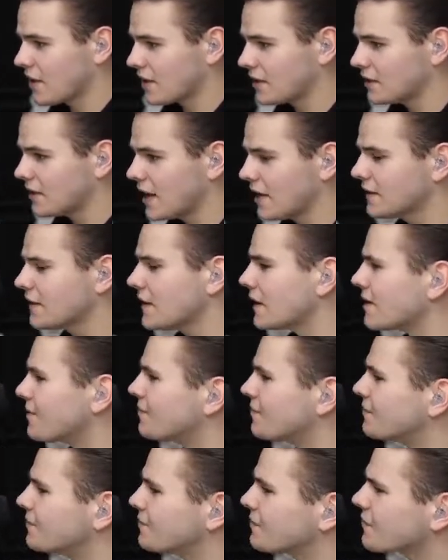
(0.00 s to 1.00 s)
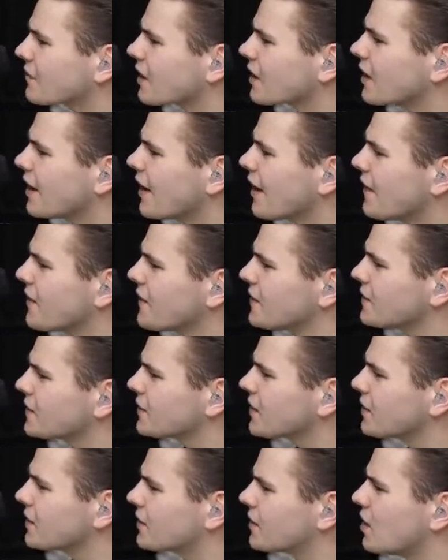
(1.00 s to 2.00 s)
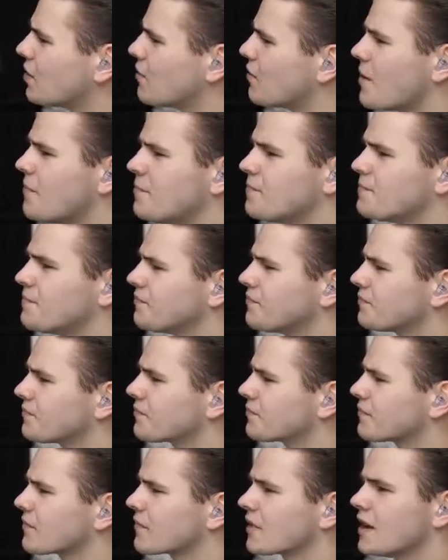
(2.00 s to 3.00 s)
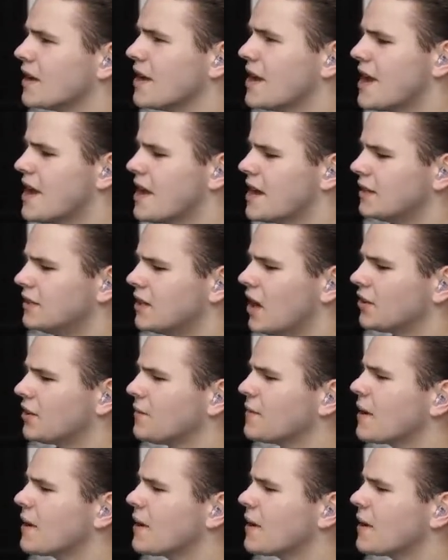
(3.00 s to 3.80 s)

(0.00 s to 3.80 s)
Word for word: go ahead and land there. This is gonna go well. Now,